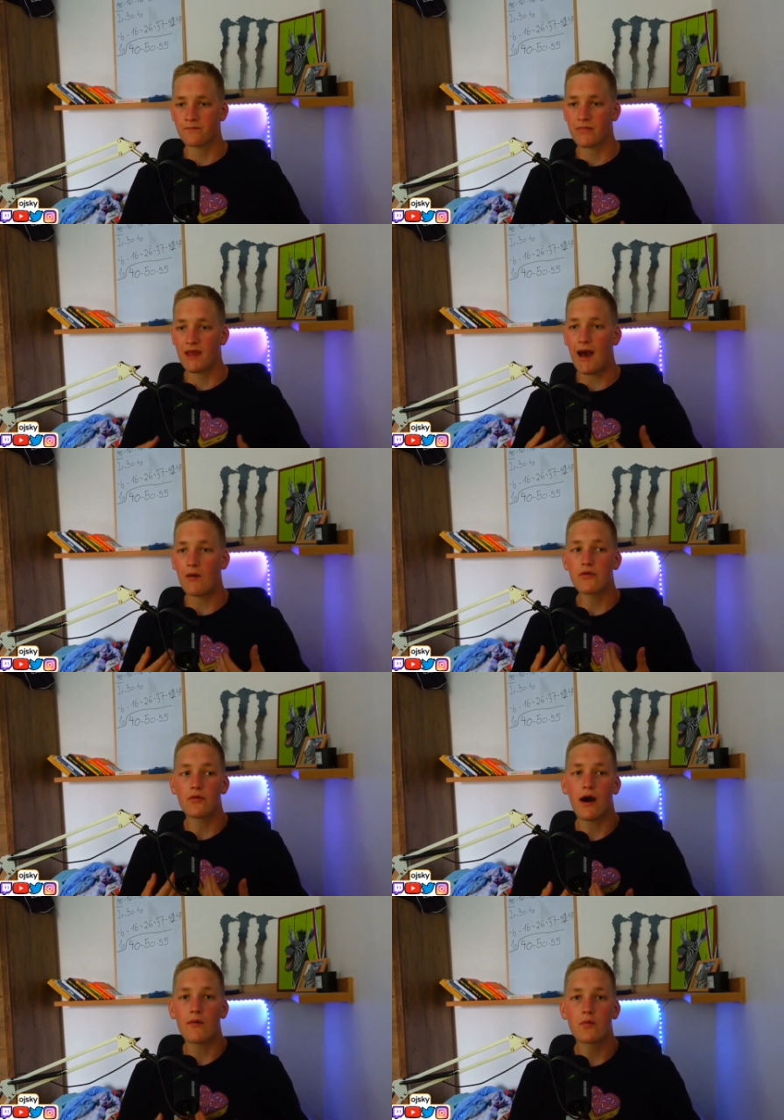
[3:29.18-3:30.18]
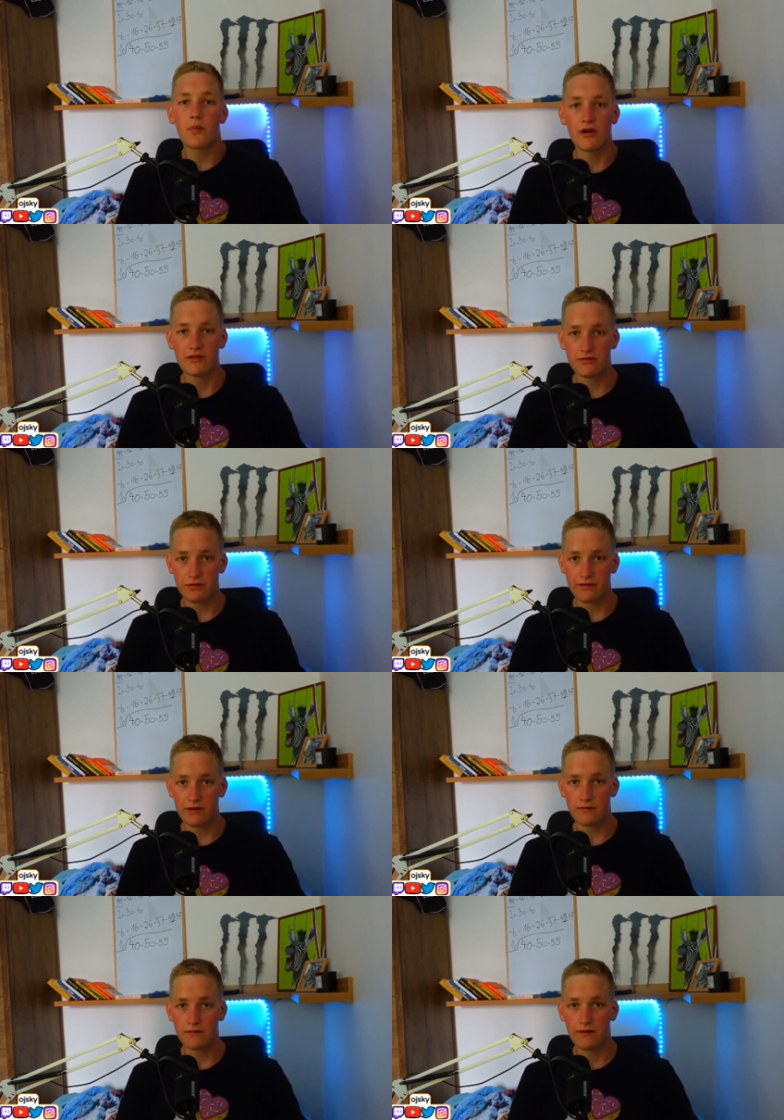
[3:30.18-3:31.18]
how you how you press yourself
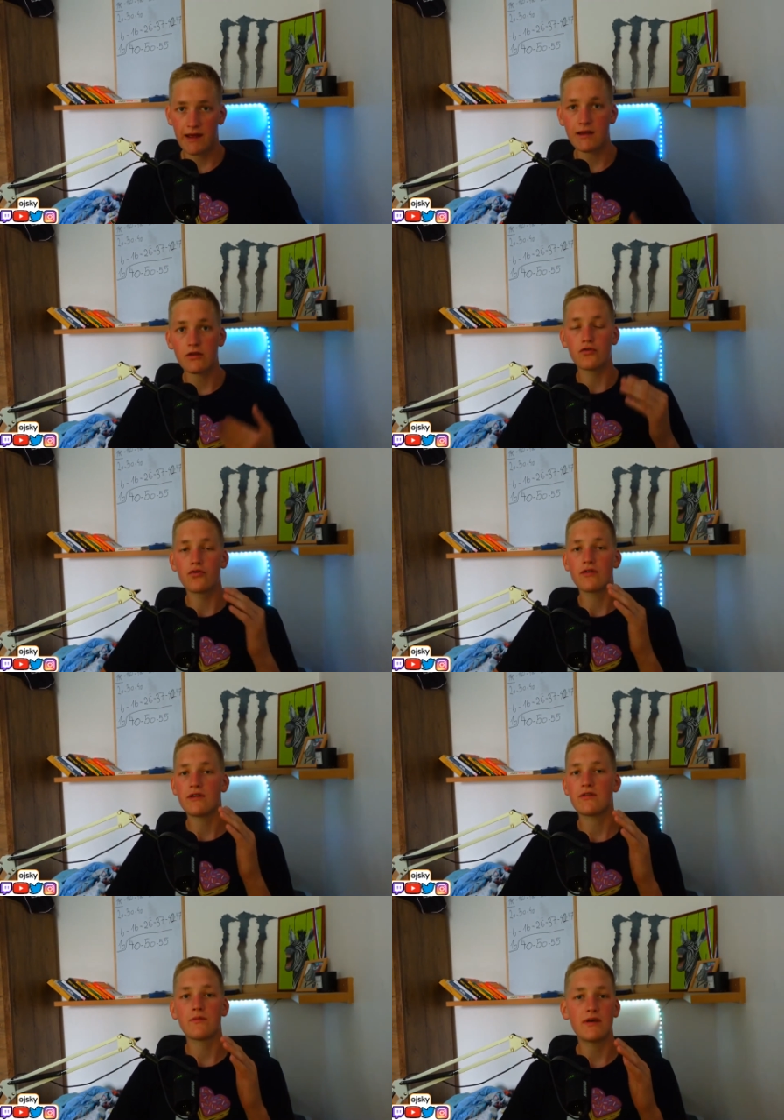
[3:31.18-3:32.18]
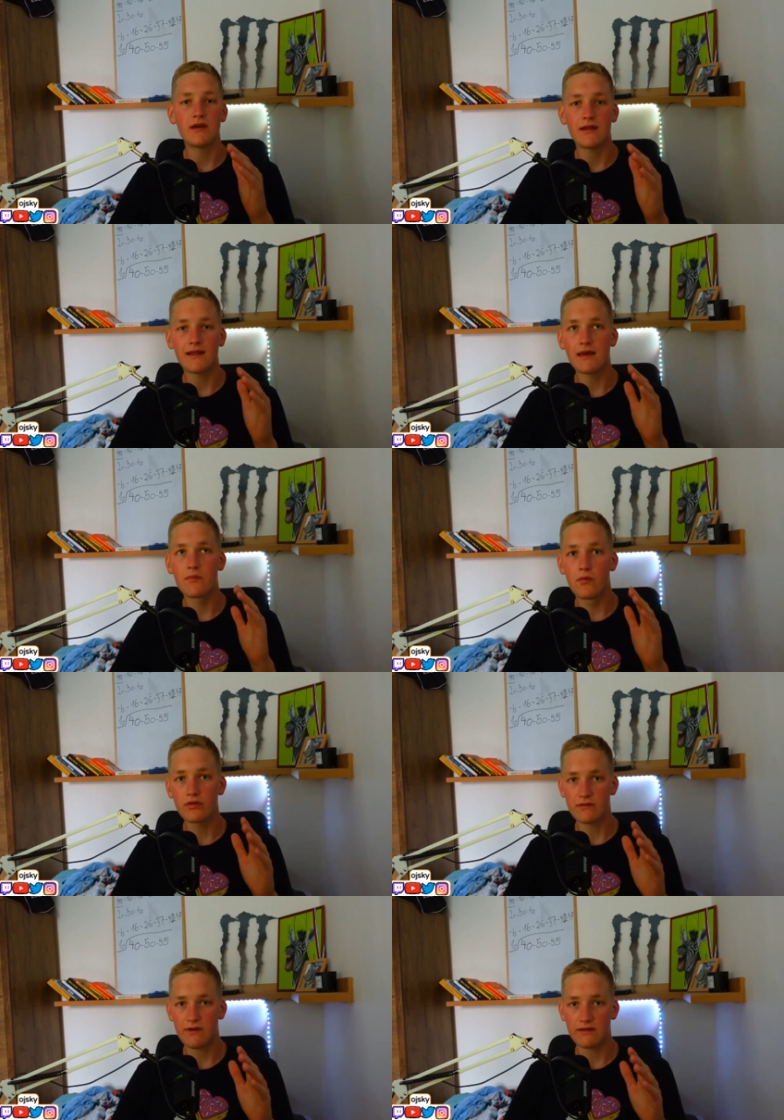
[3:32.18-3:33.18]
and you don't need to be like
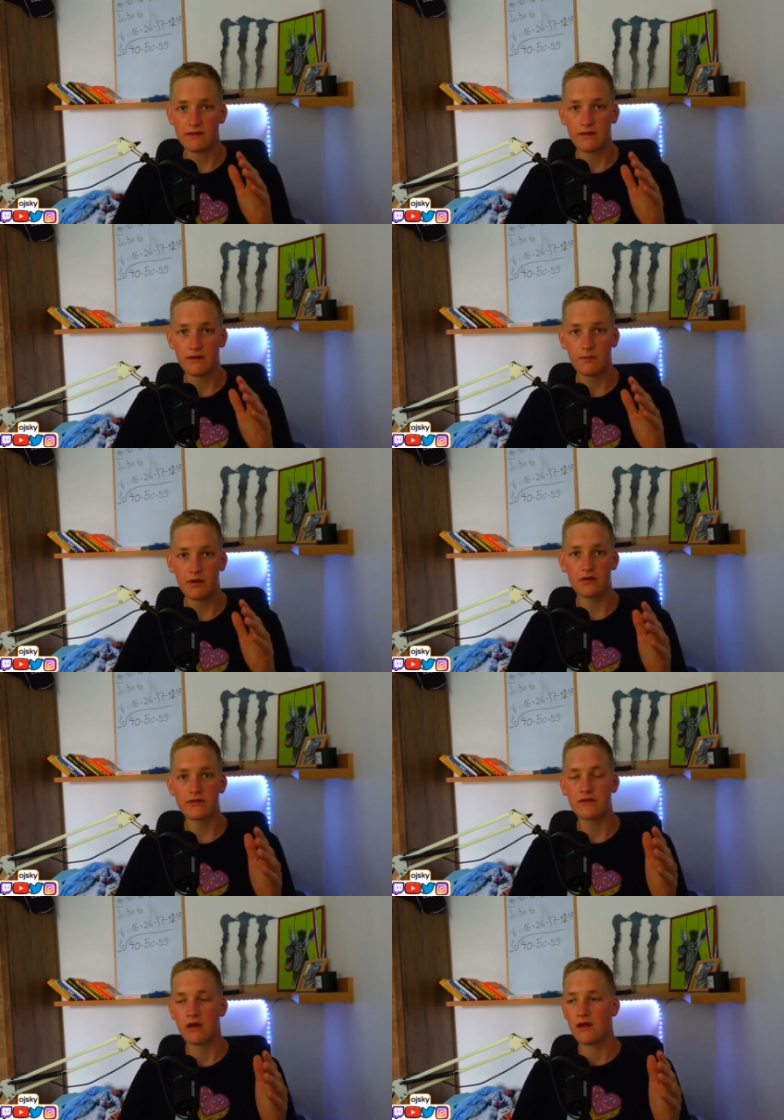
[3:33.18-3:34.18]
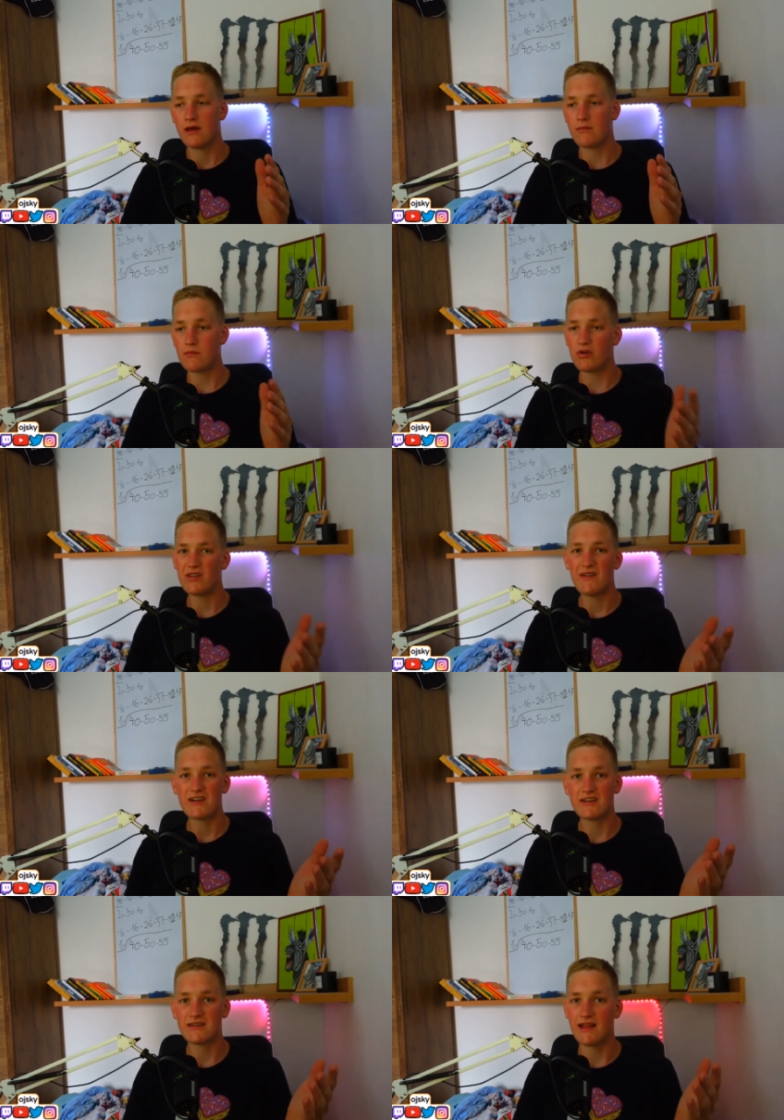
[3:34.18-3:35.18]
motivated because
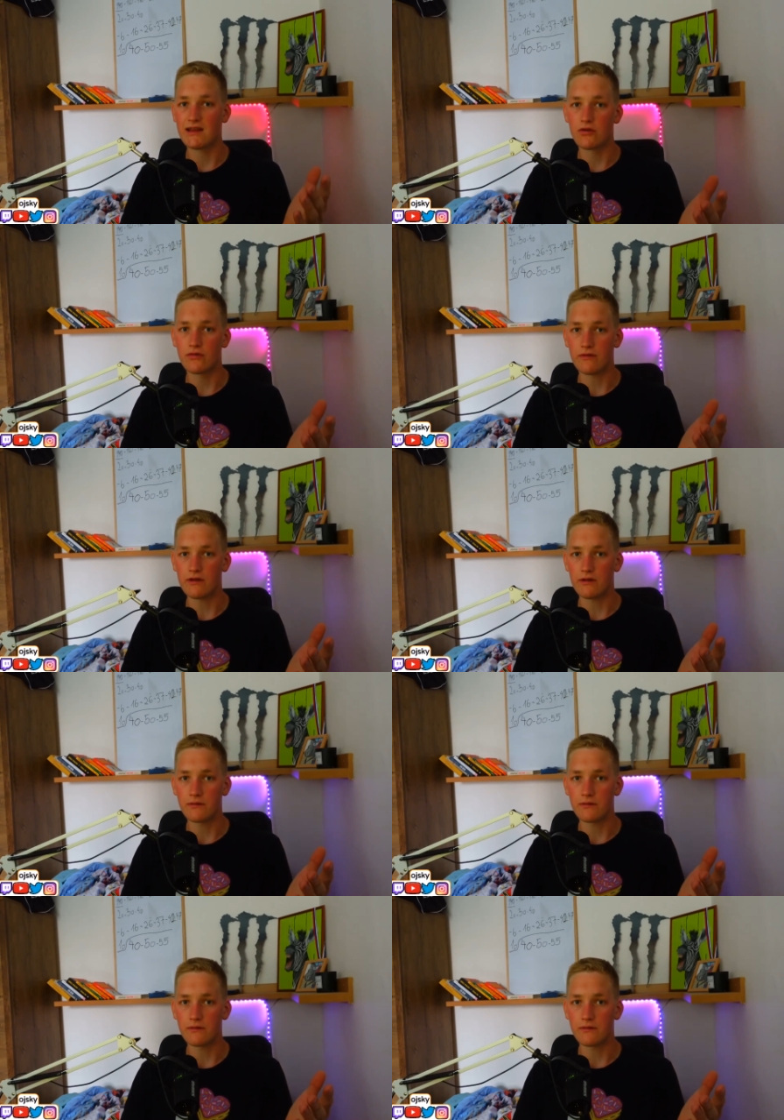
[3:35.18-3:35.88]
motivation is like not real